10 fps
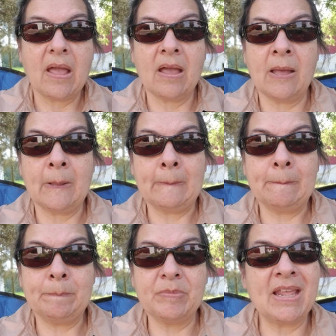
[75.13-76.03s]

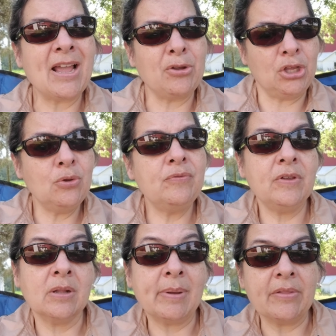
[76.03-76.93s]
and how you
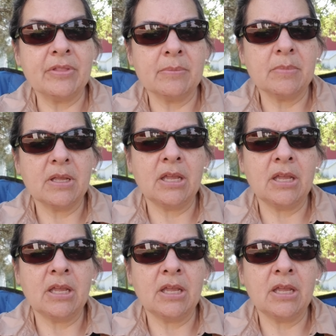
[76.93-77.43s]
feel about them.